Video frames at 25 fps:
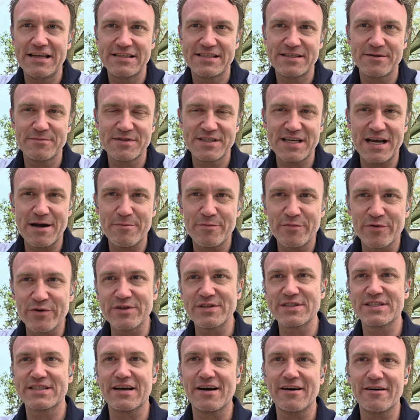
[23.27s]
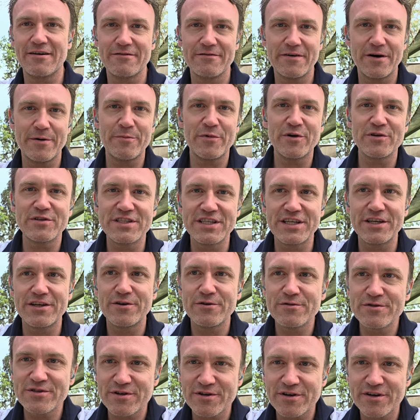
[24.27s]
some samples of a
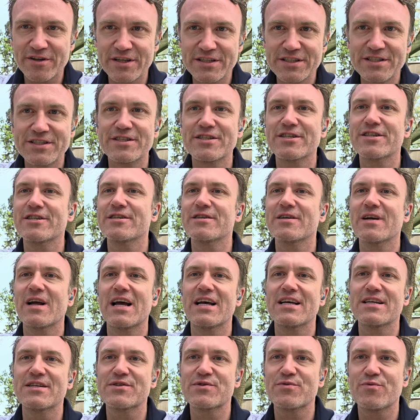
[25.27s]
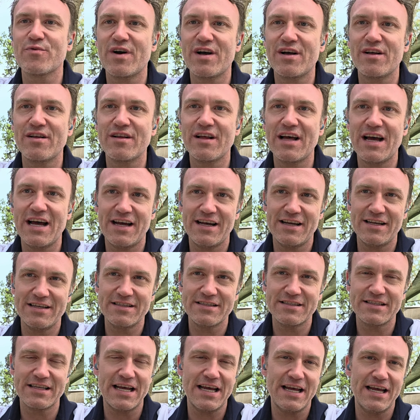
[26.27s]
multi-user cluster, as well
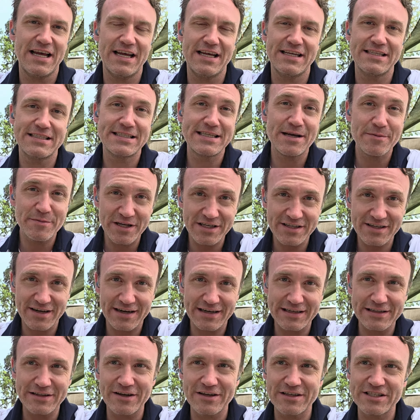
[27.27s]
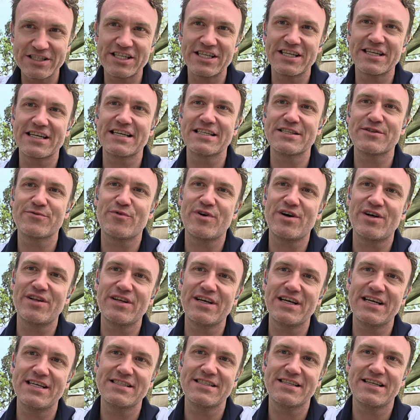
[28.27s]
as a semi-dialogic, as
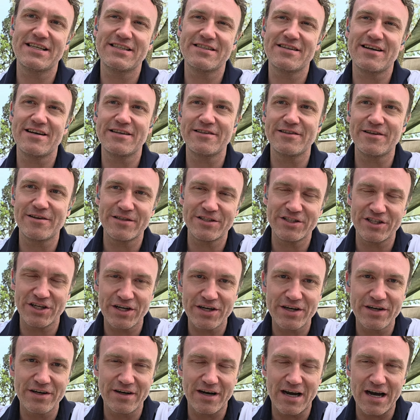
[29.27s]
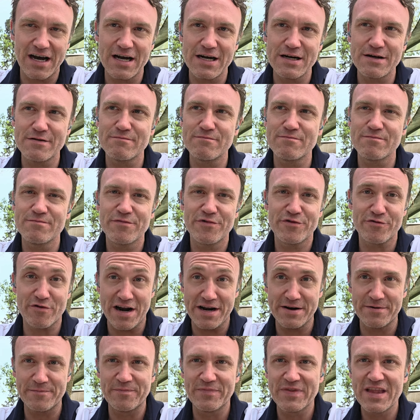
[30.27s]
well as a dialogic
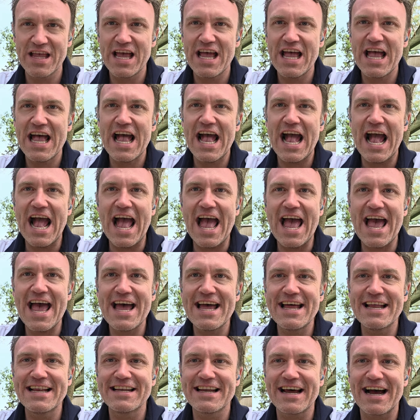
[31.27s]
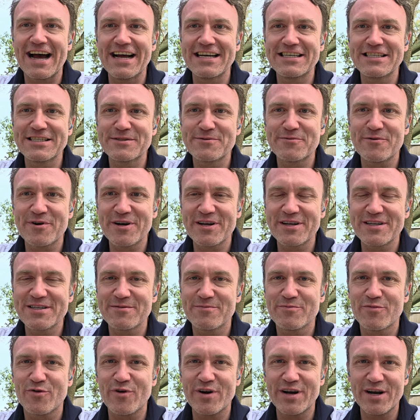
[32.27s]
thread. And I just wanted
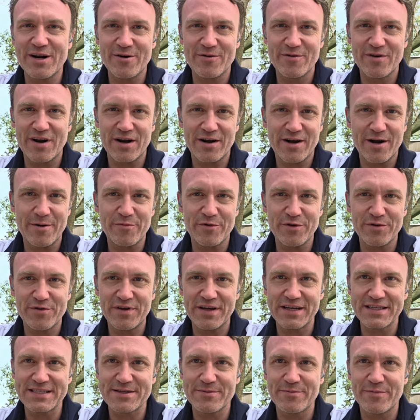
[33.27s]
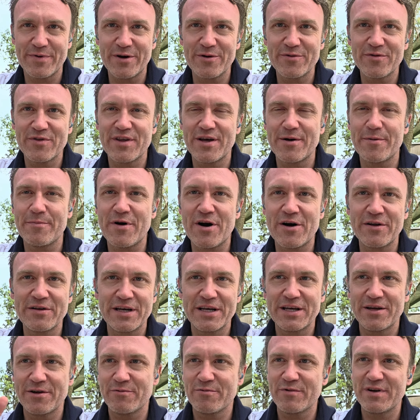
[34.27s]
to point out a couple things about them. I'll
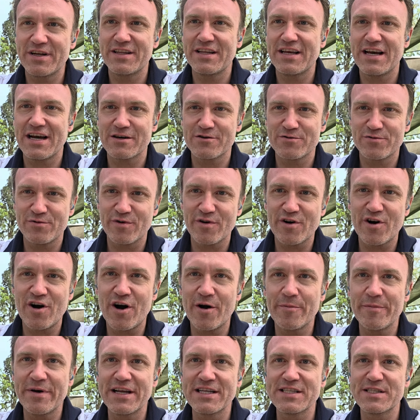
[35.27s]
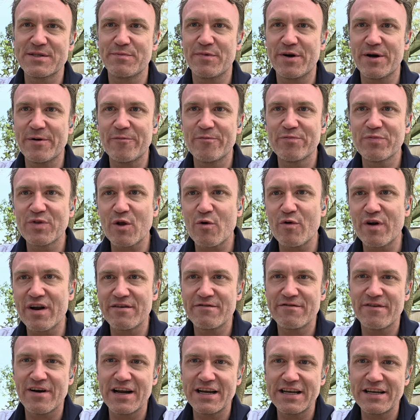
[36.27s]
let you read the actual comments, but what
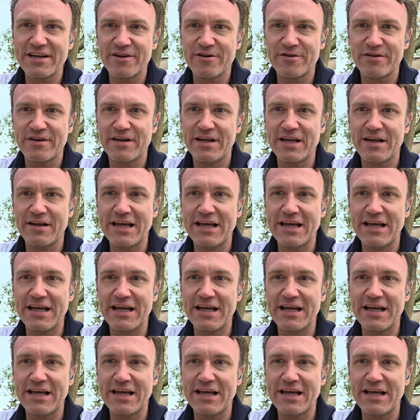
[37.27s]
I find